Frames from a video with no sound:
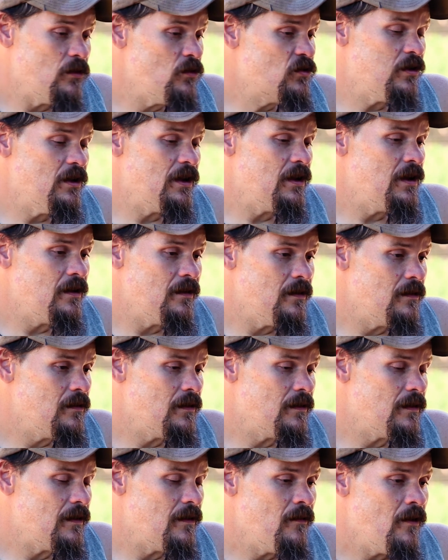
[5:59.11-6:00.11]
usually
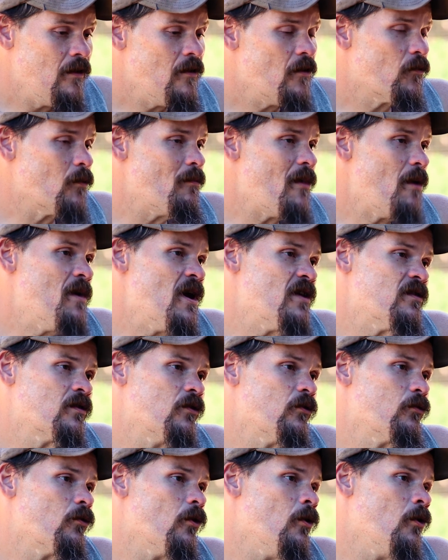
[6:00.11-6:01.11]
for my pest
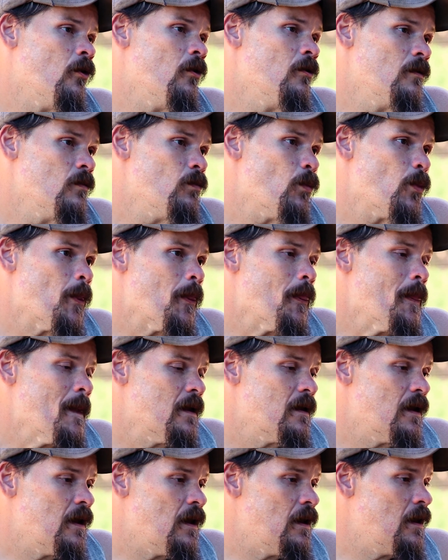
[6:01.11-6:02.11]
control,
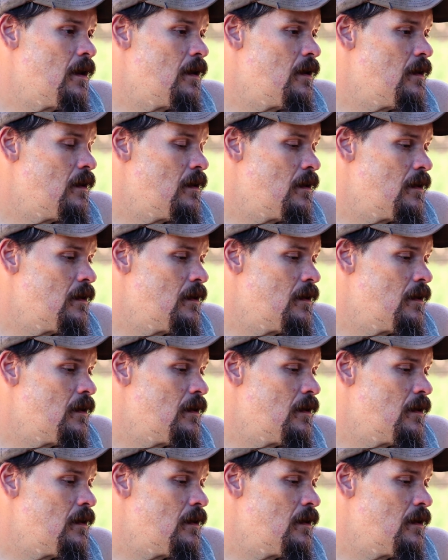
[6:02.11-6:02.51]
and